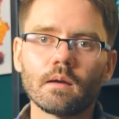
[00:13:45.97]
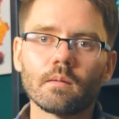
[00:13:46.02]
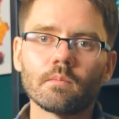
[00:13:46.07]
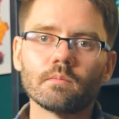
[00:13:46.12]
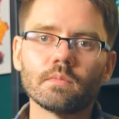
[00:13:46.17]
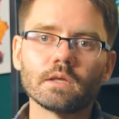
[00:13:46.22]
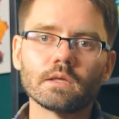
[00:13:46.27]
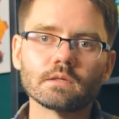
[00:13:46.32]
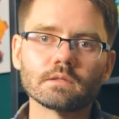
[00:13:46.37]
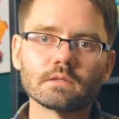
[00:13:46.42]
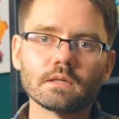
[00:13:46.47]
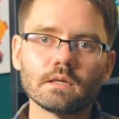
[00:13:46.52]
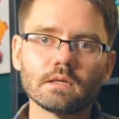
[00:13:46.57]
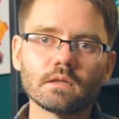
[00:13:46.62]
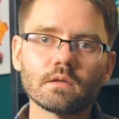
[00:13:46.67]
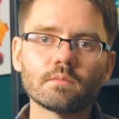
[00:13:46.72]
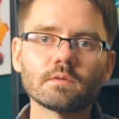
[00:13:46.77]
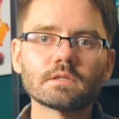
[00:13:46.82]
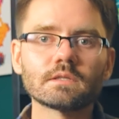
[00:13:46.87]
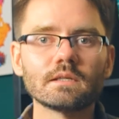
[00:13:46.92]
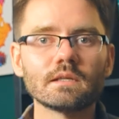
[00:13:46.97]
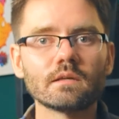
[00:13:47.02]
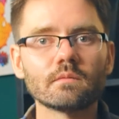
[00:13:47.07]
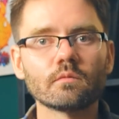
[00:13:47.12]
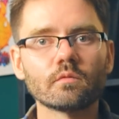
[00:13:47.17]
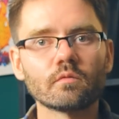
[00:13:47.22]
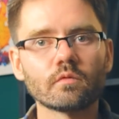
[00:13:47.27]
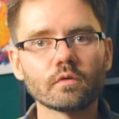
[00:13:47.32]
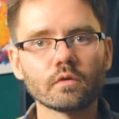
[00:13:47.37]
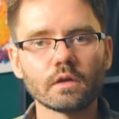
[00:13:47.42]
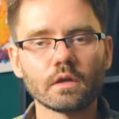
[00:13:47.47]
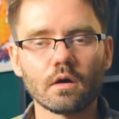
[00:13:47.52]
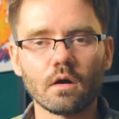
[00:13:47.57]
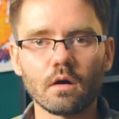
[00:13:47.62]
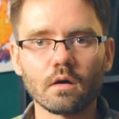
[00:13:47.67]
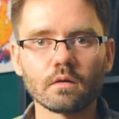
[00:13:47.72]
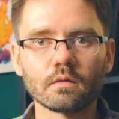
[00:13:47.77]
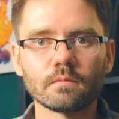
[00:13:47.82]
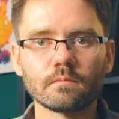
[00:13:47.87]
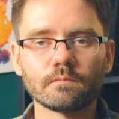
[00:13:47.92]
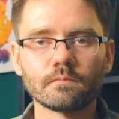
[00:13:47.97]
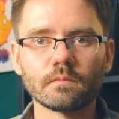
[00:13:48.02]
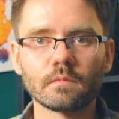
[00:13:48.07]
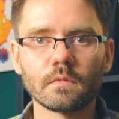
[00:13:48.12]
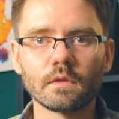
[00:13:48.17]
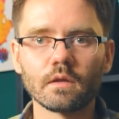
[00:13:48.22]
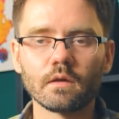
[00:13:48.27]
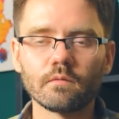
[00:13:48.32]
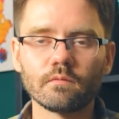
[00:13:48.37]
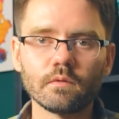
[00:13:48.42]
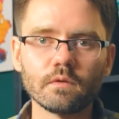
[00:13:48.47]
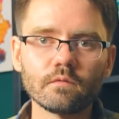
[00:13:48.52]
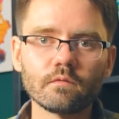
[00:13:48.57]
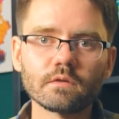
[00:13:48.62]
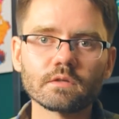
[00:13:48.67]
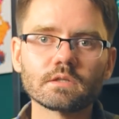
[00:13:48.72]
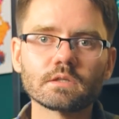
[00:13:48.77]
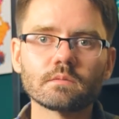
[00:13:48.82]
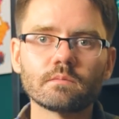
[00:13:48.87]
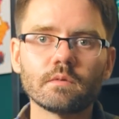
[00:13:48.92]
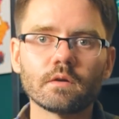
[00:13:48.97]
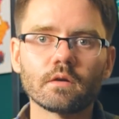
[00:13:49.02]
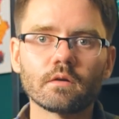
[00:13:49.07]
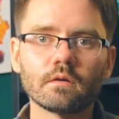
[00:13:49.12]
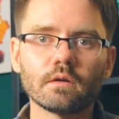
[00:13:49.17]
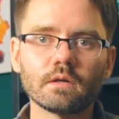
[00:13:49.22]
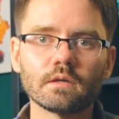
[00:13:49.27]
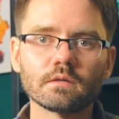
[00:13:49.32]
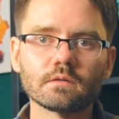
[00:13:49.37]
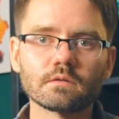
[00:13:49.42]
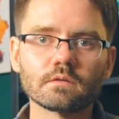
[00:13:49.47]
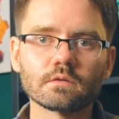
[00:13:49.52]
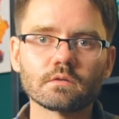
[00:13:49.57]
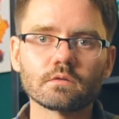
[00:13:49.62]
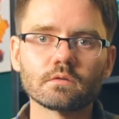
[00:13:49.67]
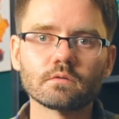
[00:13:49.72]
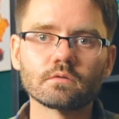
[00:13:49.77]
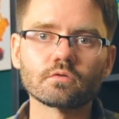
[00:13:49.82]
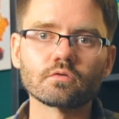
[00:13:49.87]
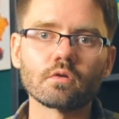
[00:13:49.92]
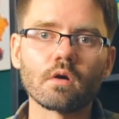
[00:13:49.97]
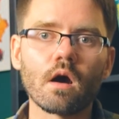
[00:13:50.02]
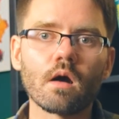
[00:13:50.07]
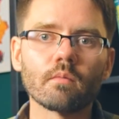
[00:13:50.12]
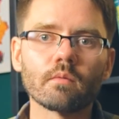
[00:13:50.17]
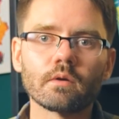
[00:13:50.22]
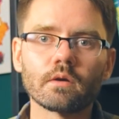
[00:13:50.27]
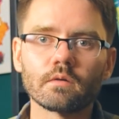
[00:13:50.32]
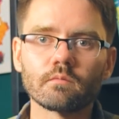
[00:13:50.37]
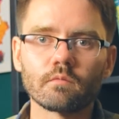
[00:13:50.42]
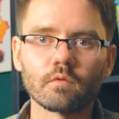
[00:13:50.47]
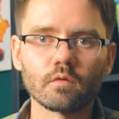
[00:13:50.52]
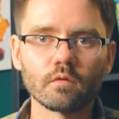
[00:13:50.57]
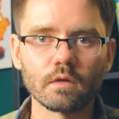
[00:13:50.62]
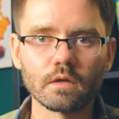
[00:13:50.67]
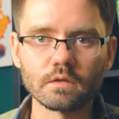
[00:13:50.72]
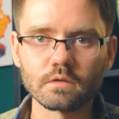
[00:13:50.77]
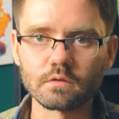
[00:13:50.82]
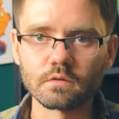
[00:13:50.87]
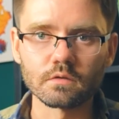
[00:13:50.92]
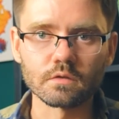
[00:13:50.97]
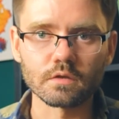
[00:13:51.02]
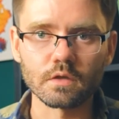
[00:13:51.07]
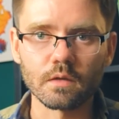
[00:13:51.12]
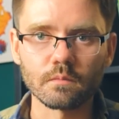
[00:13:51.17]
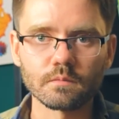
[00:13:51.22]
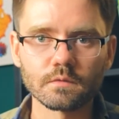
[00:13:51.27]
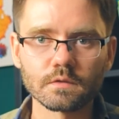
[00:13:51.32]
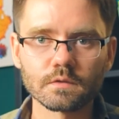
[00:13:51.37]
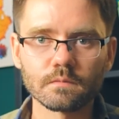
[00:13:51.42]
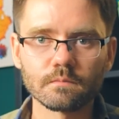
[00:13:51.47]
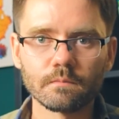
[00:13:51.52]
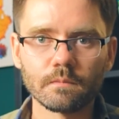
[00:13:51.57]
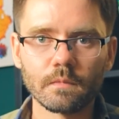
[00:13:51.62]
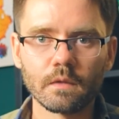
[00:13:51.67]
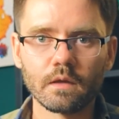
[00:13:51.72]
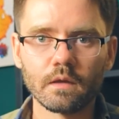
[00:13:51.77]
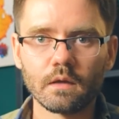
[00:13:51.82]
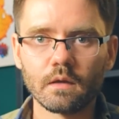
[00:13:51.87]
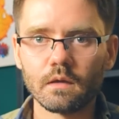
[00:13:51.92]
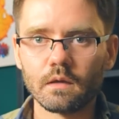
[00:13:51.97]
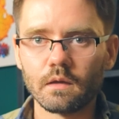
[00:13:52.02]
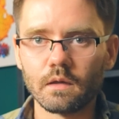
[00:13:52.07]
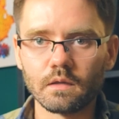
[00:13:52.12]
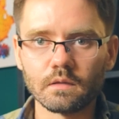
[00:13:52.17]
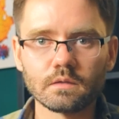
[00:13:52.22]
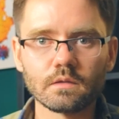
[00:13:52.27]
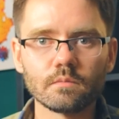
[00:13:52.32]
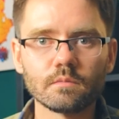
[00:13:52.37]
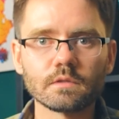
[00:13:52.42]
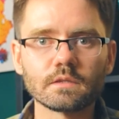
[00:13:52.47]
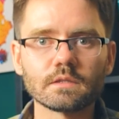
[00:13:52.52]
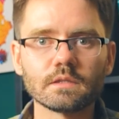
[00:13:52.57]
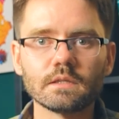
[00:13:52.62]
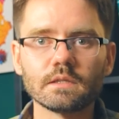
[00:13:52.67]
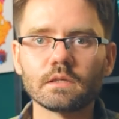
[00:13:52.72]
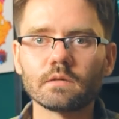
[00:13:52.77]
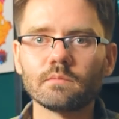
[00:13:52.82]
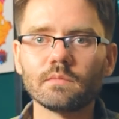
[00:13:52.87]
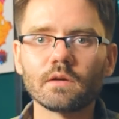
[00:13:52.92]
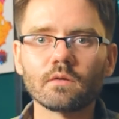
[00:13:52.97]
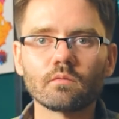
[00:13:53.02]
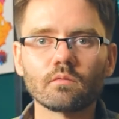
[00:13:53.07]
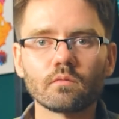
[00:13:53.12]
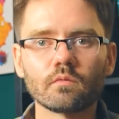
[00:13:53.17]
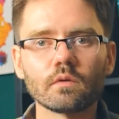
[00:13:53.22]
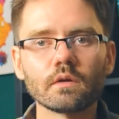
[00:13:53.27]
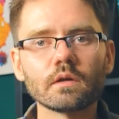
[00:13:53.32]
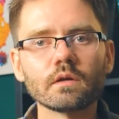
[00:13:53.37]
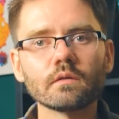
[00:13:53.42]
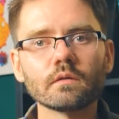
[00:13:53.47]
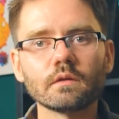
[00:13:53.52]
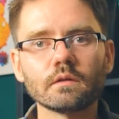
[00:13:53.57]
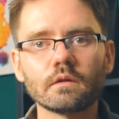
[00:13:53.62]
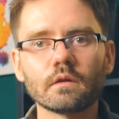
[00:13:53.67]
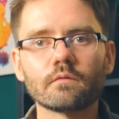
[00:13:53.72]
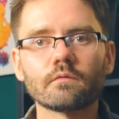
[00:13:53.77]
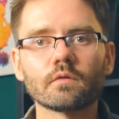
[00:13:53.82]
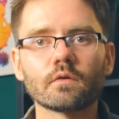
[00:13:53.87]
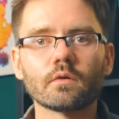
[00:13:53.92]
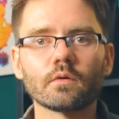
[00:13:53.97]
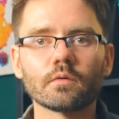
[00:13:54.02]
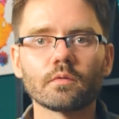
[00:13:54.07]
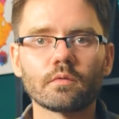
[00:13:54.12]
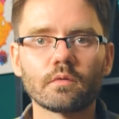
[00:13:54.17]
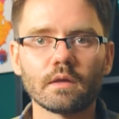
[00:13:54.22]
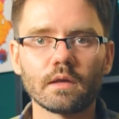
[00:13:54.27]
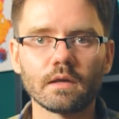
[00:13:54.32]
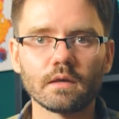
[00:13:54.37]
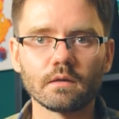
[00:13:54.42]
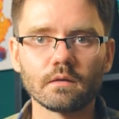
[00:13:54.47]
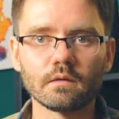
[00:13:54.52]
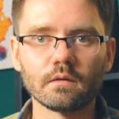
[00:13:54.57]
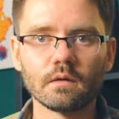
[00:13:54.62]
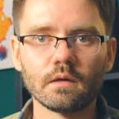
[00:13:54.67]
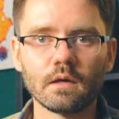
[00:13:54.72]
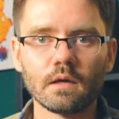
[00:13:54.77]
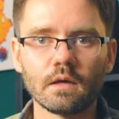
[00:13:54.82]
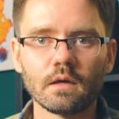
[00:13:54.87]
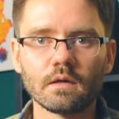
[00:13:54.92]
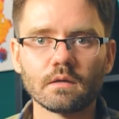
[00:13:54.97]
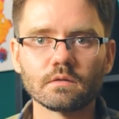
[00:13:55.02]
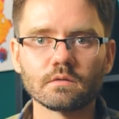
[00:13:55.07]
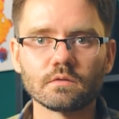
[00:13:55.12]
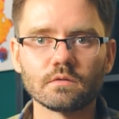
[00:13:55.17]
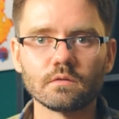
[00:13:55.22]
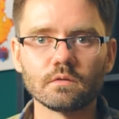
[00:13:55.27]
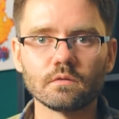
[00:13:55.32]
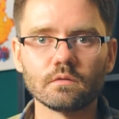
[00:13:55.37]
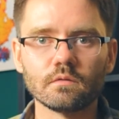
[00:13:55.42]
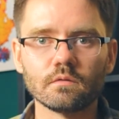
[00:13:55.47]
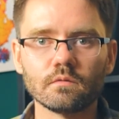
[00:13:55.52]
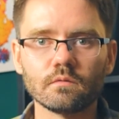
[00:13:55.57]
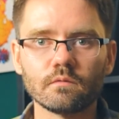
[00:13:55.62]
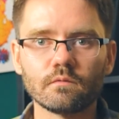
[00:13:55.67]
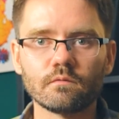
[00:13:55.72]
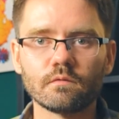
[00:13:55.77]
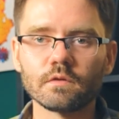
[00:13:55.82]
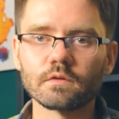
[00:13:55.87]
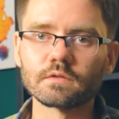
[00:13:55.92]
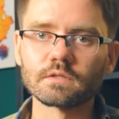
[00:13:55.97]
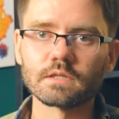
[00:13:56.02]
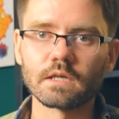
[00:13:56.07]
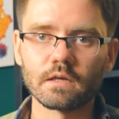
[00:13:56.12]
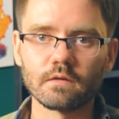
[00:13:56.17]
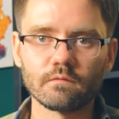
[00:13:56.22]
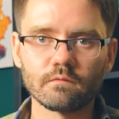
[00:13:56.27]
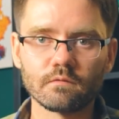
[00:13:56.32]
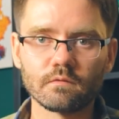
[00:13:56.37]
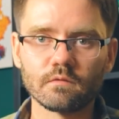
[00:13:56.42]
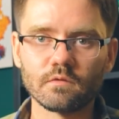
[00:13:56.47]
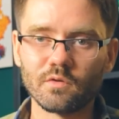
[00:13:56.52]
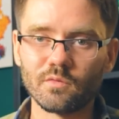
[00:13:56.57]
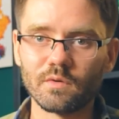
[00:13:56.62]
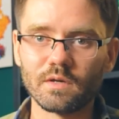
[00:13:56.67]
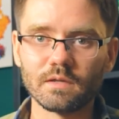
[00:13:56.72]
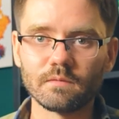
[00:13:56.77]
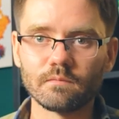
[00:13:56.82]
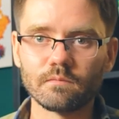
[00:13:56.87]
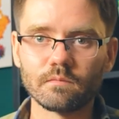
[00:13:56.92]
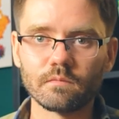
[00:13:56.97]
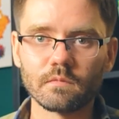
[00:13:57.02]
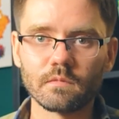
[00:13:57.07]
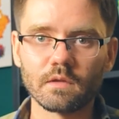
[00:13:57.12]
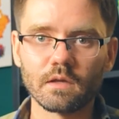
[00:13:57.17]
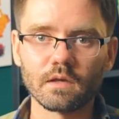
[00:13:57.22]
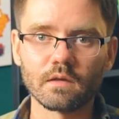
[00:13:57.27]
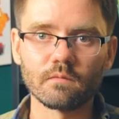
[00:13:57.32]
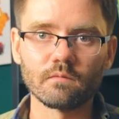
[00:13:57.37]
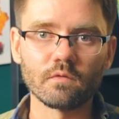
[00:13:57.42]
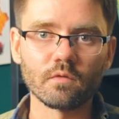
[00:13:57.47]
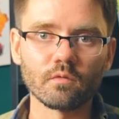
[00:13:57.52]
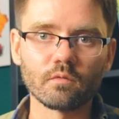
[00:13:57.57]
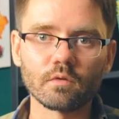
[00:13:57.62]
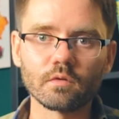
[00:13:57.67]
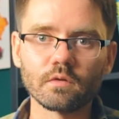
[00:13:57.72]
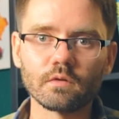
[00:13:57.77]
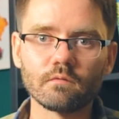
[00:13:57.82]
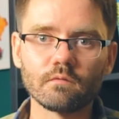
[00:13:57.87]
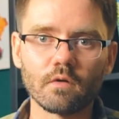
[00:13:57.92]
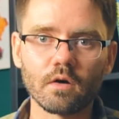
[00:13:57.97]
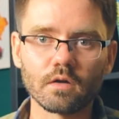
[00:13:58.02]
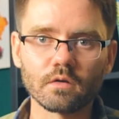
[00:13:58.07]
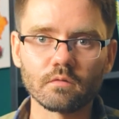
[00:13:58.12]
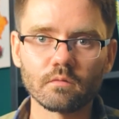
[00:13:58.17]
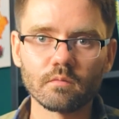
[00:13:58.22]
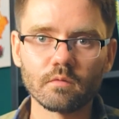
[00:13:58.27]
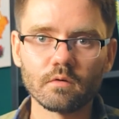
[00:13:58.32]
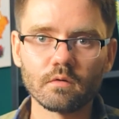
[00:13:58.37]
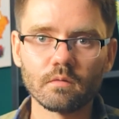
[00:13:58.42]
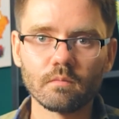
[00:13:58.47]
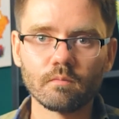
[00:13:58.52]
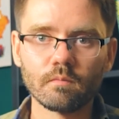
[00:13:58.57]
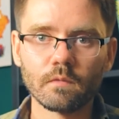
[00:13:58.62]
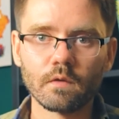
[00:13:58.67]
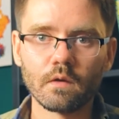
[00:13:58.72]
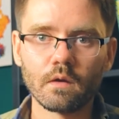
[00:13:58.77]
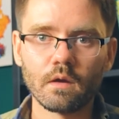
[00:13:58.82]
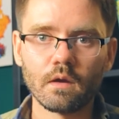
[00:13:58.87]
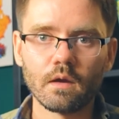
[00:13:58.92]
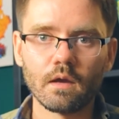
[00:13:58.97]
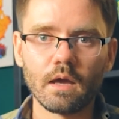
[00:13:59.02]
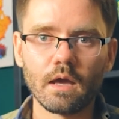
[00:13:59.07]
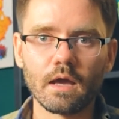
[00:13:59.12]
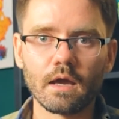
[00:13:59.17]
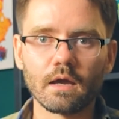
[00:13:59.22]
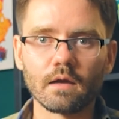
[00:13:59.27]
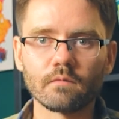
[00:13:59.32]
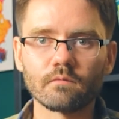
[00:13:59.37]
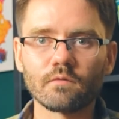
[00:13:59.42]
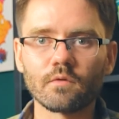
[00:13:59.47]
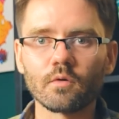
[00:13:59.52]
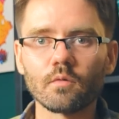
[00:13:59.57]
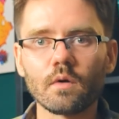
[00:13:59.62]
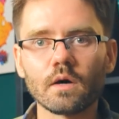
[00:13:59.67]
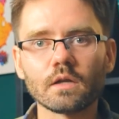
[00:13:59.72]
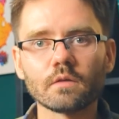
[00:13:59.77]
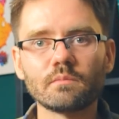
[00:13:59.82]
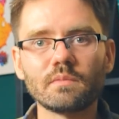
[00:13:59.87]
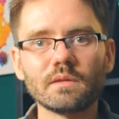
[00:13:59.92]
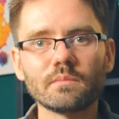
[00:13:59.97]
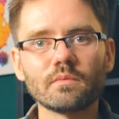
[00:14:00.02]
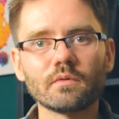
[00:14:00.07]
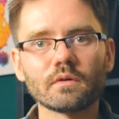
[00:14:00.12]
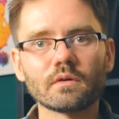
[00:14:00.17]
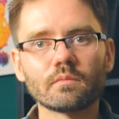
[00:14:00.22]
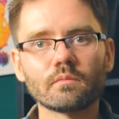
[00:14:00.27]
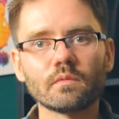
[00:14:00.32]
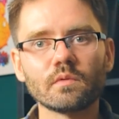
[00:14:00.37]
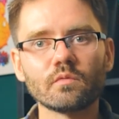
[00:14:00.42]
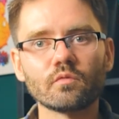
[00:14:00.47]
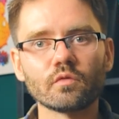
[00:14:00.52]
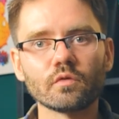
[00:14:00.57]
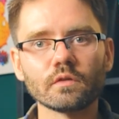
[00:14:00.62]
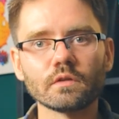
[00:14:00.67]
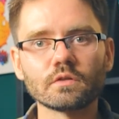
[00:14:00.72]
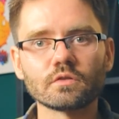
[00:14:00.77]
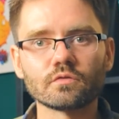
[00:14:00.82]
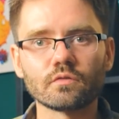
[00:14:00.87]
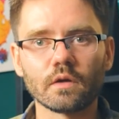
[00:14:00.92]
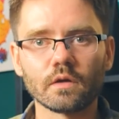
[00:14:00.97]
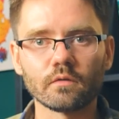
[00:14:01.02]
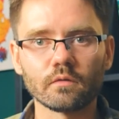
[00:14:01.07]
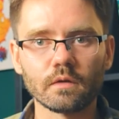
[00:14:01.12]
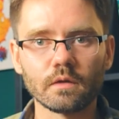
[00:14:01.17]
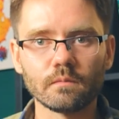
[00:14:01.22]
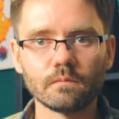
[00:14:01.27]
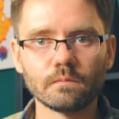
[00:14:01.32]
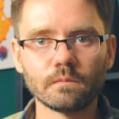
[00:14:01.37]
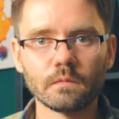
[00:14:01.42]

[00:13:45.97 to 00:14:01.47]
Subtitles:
because intimacy can be really hard. If we've experienced trauma in relationships, intimacy can be a really difficult thing to feel safe doing. It can feel really vulnerable, and for a lot of people, it can be really triggering.